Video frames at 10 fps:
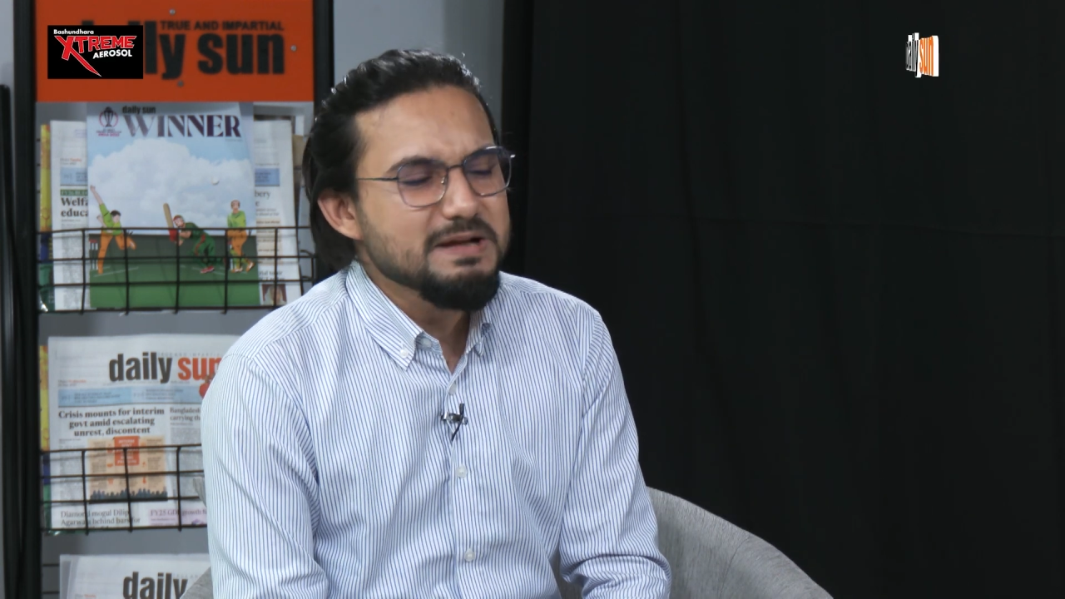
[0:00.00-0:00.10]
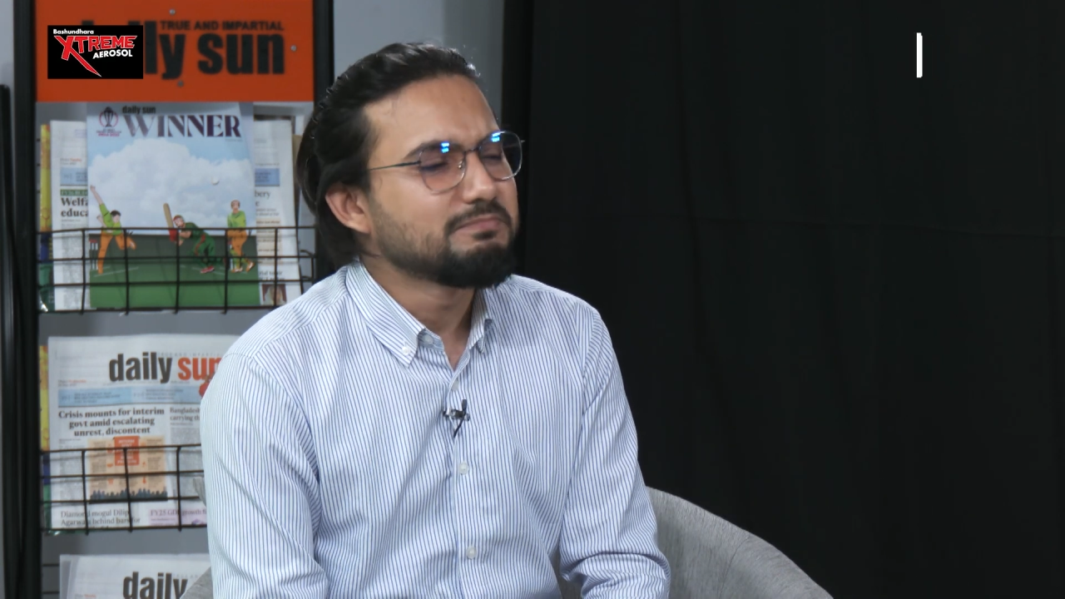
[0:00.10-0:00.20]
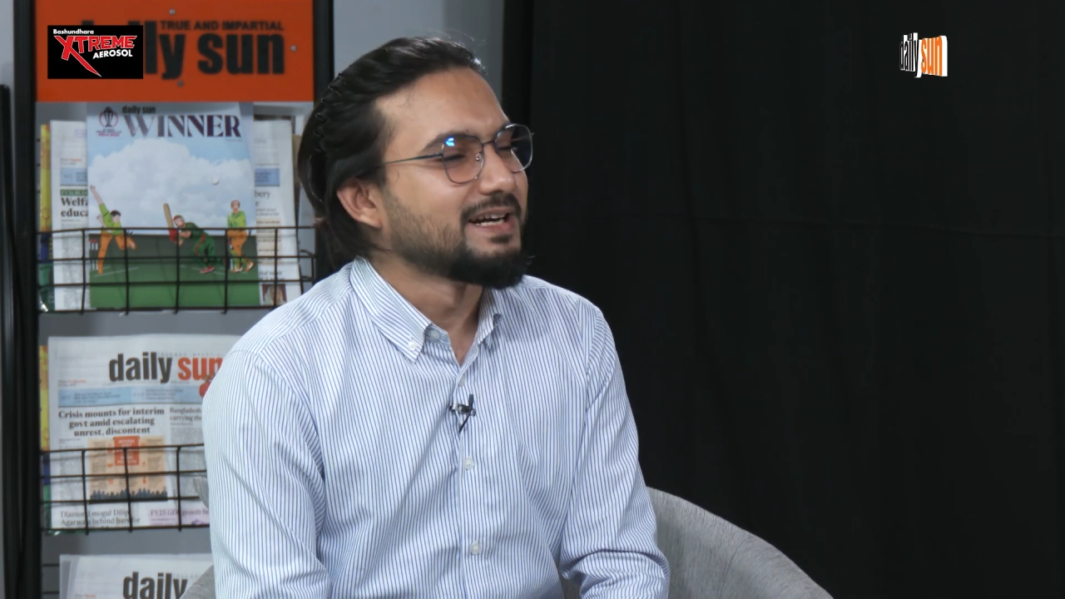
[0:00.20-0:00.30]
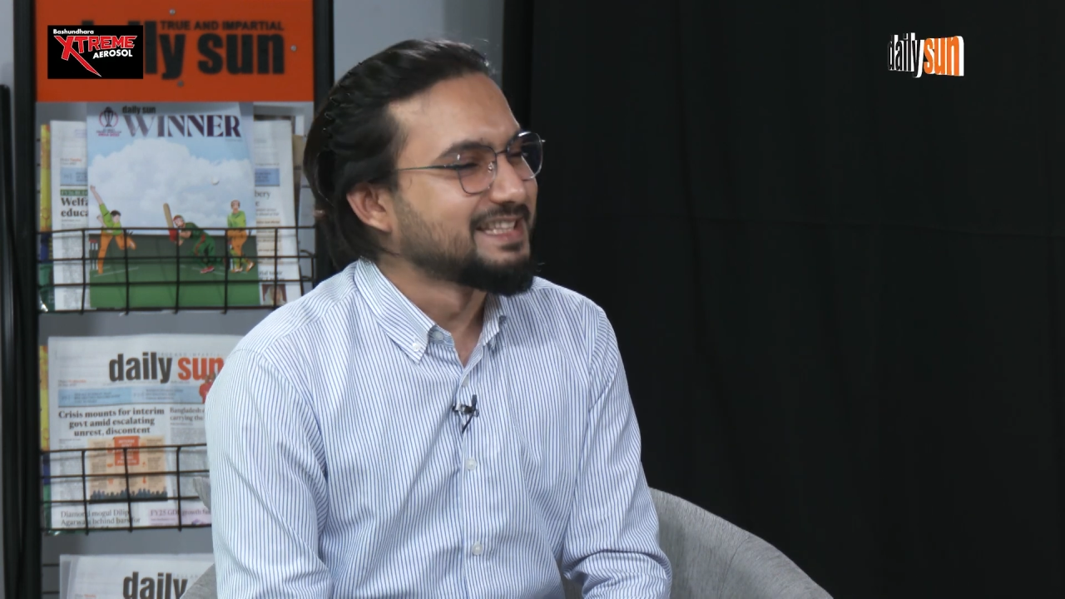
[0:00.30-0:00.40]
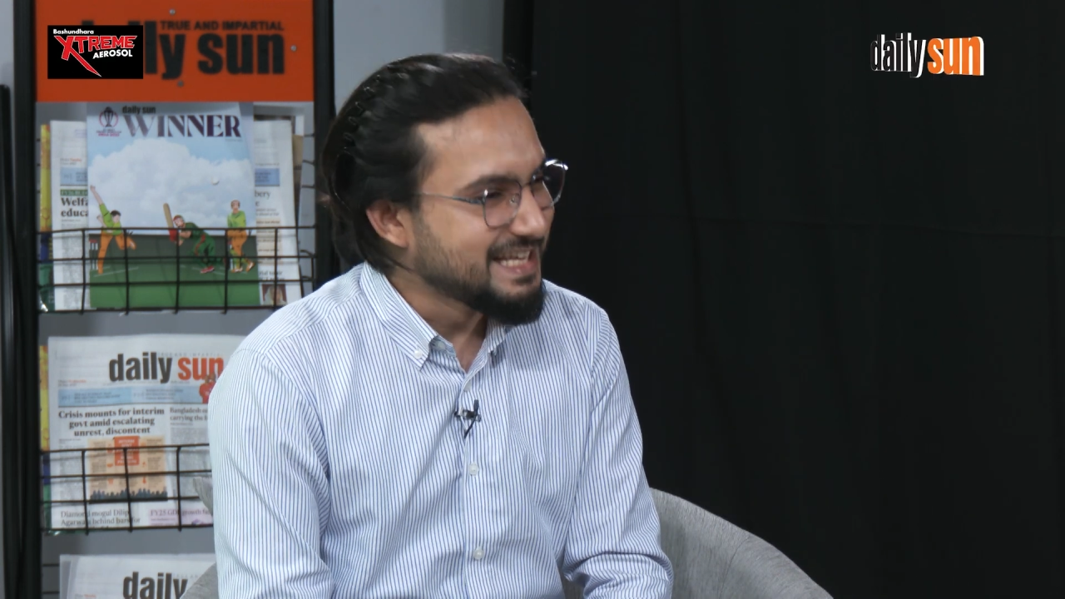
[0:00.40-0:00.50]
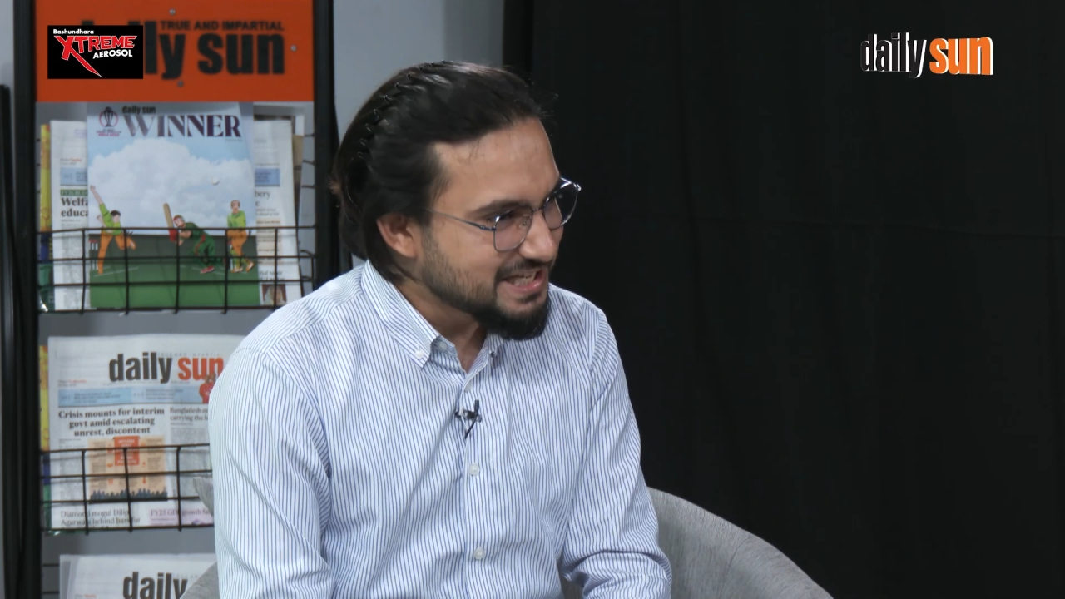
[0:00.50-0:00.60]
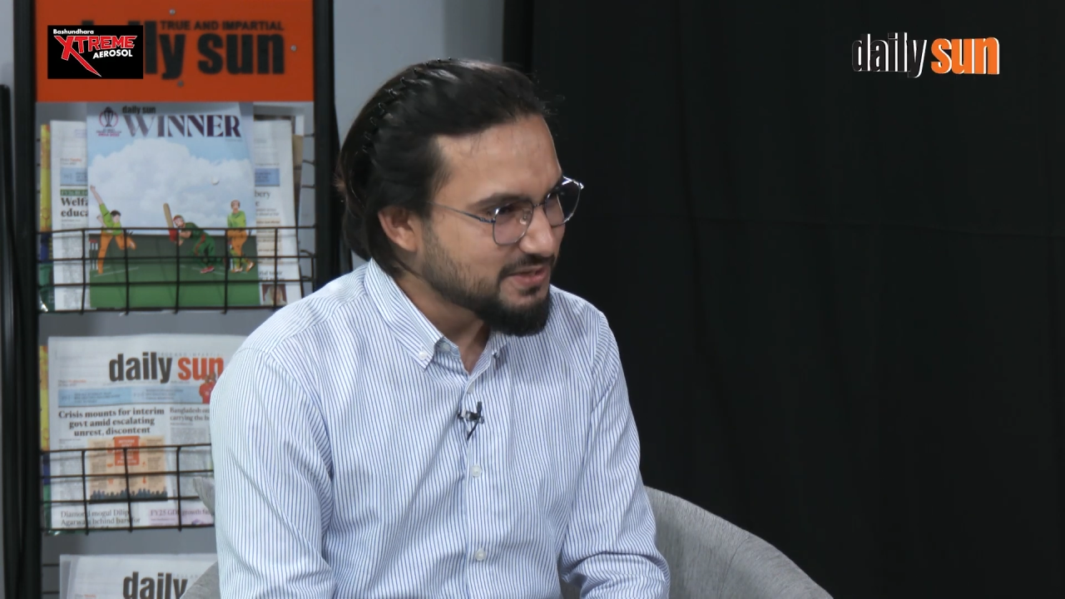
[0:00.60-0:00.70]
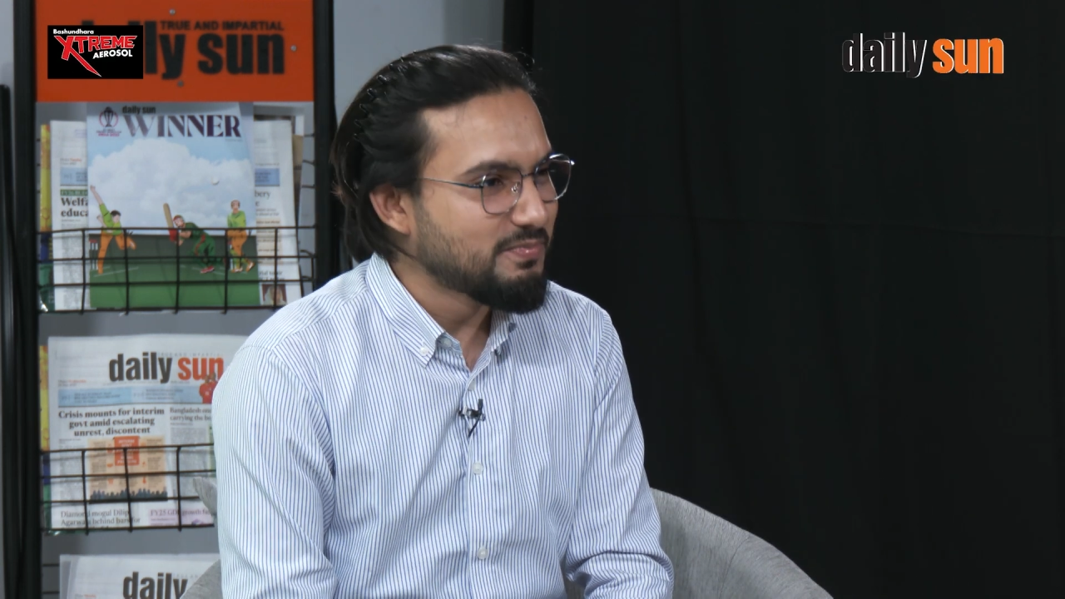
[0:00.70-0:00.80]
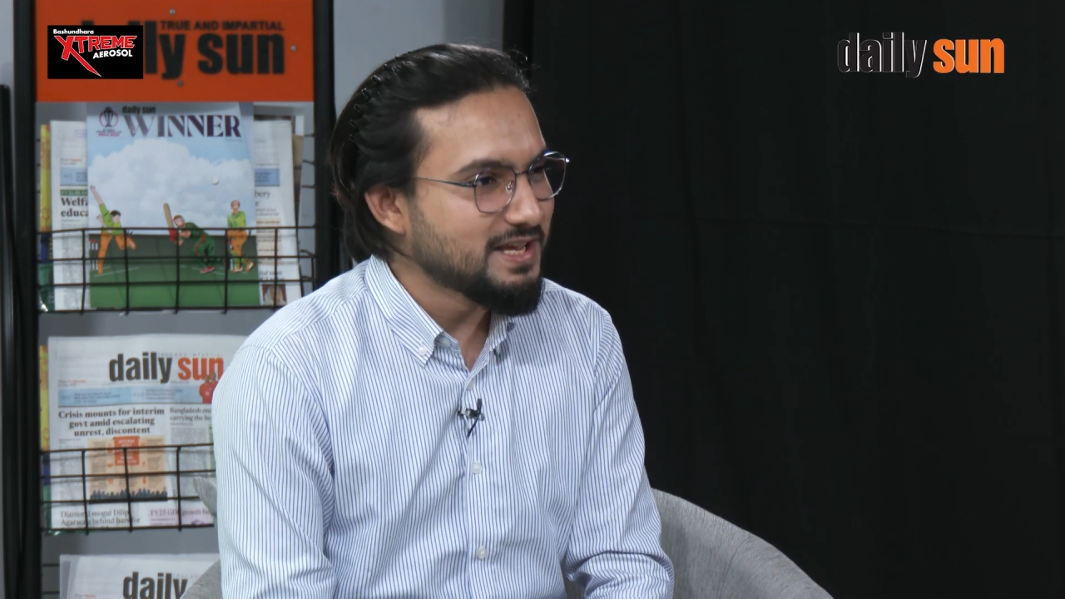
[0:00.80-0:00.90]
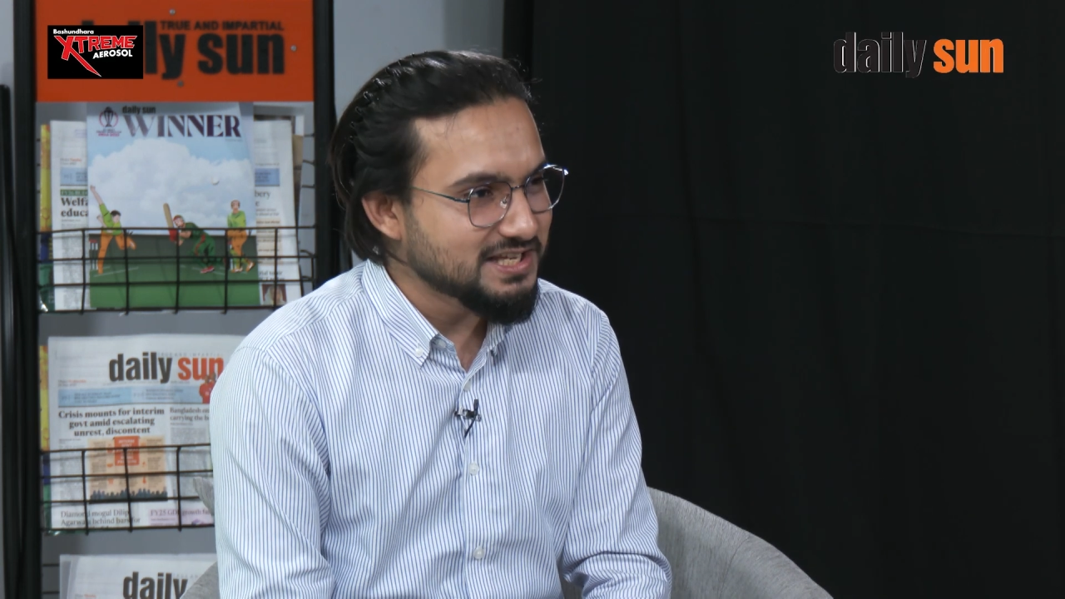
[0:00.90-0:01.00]
But this
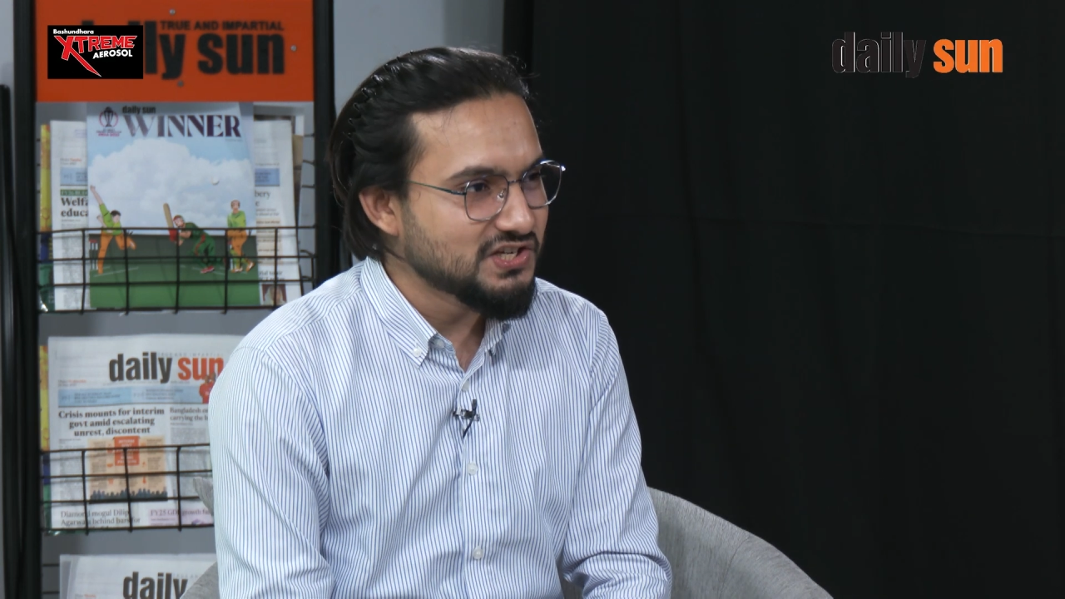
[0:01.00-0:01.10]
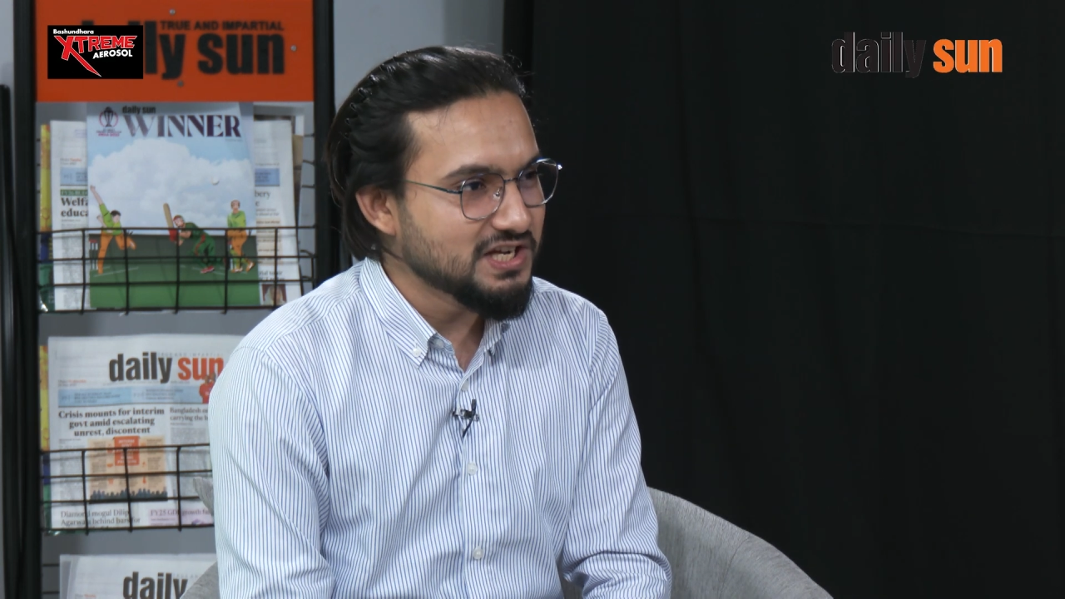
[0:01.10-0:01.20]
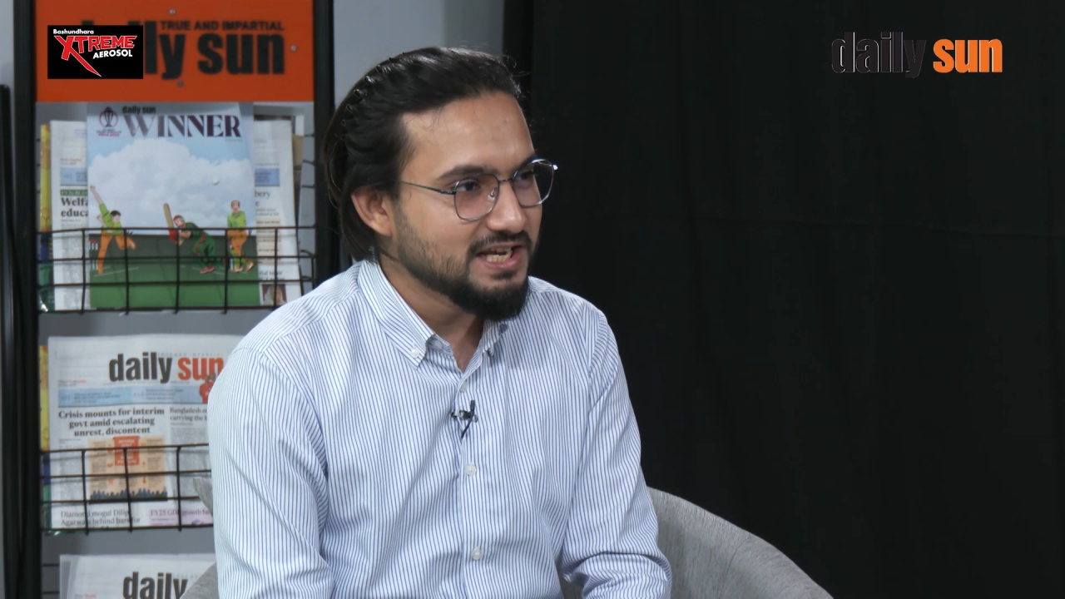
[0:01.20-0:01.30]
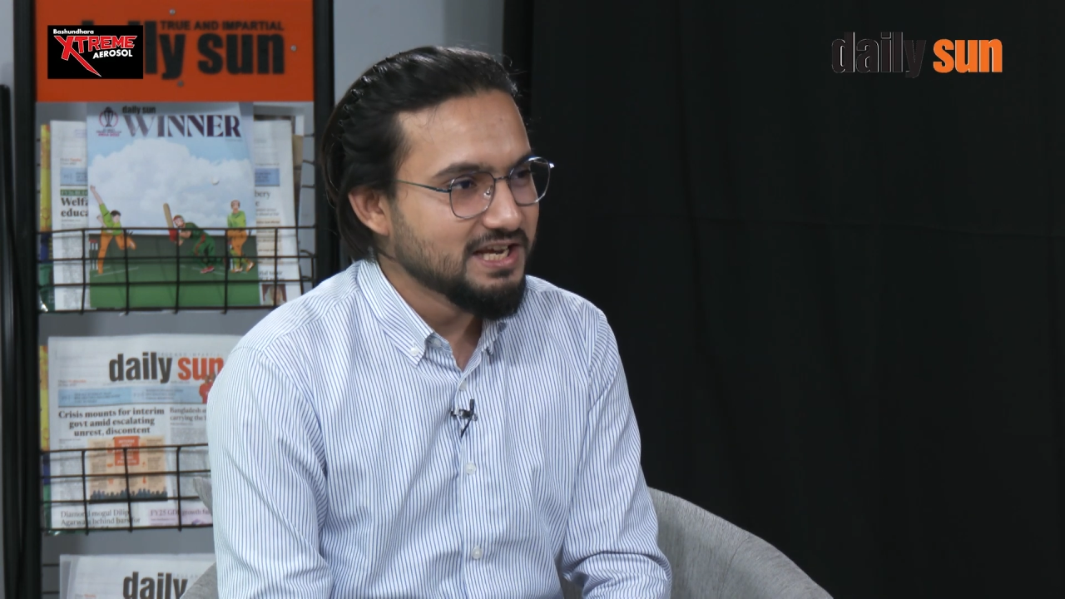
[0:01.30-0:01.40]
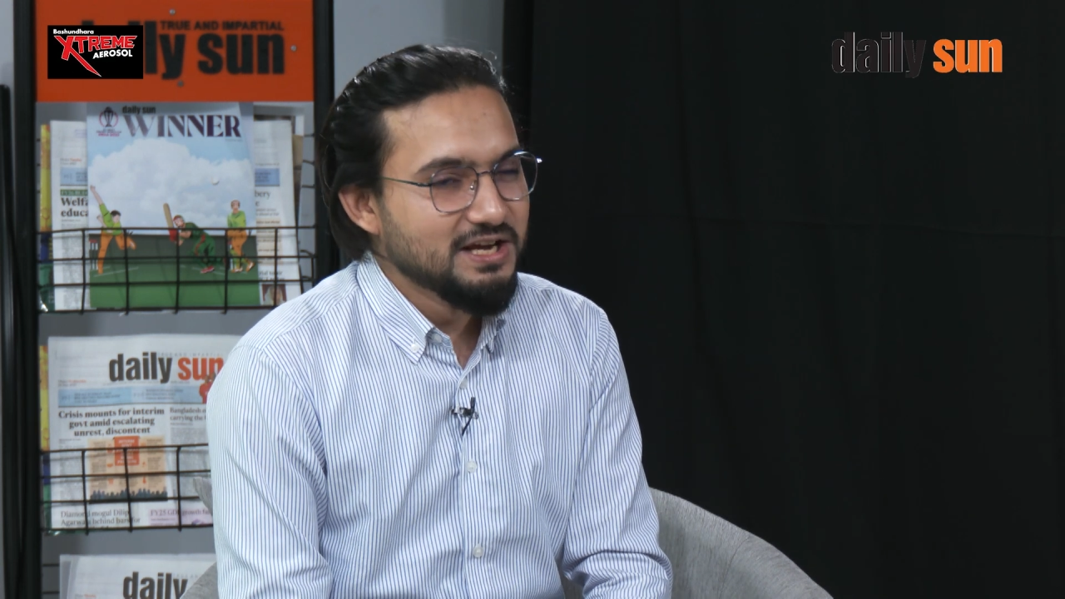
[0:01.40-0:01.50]
PSG,